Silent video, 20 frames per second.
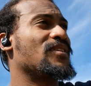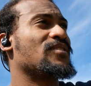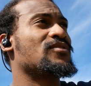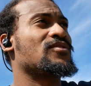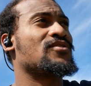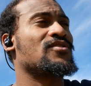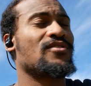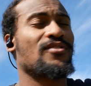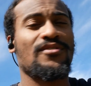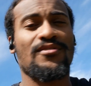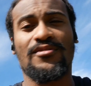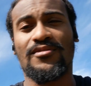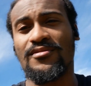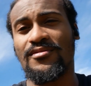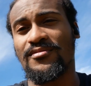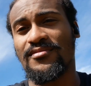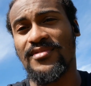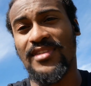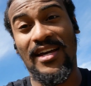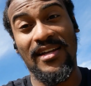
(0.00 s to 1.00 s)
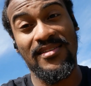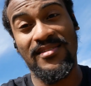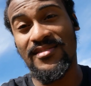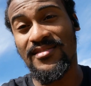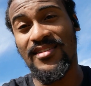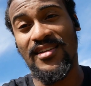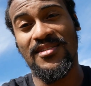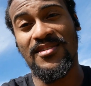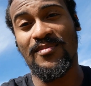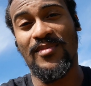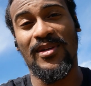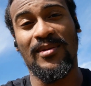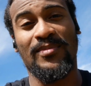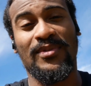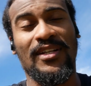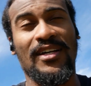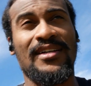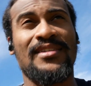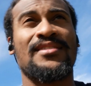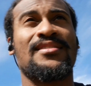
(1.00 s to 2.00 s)
So that's a big
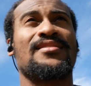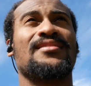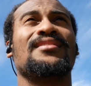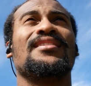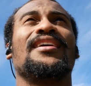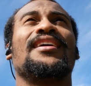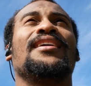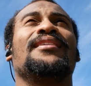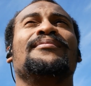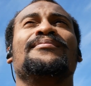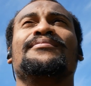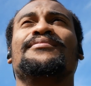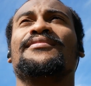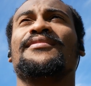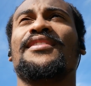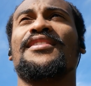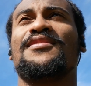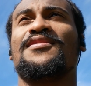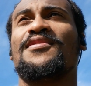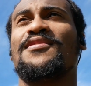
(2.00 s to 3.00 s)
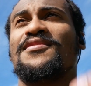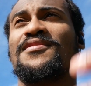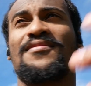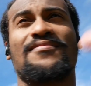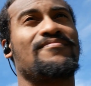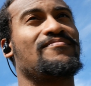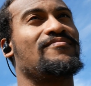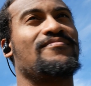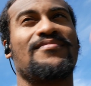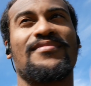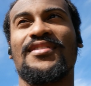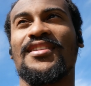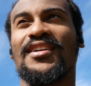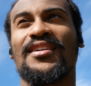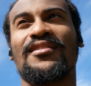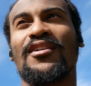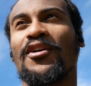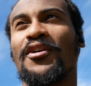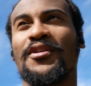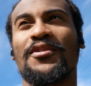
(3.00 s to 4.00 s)
plus. It's the
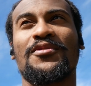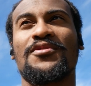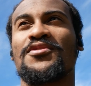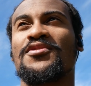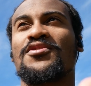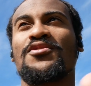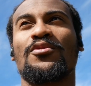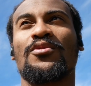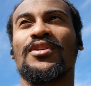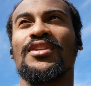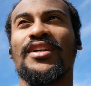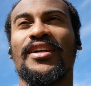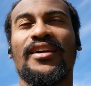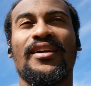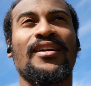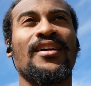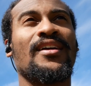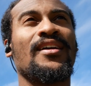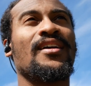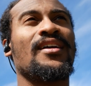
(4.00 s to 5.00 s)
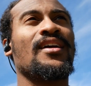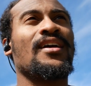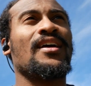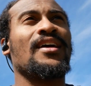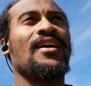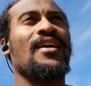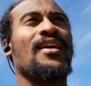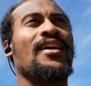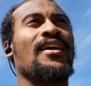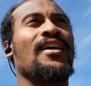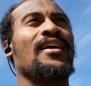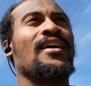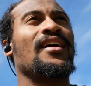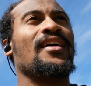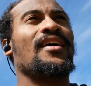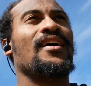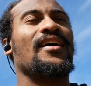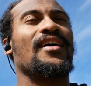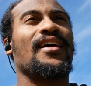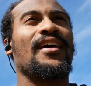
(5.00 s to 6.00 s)
audio is so clear
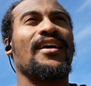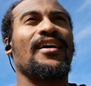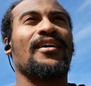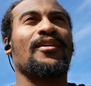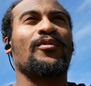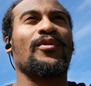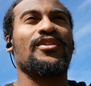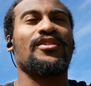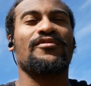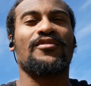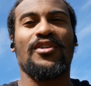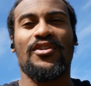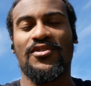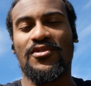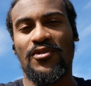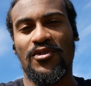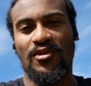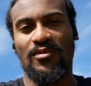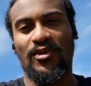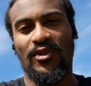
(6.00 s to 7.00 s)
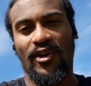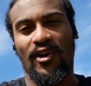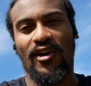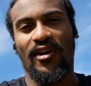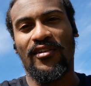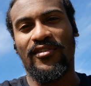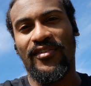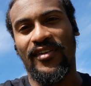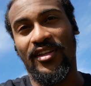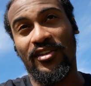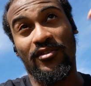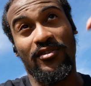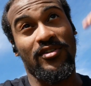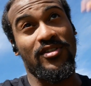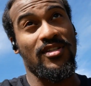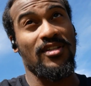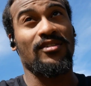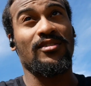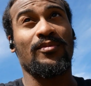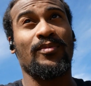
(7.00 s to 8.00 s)
when you've got social mode off and you're
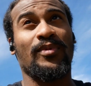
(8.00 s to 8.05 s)
still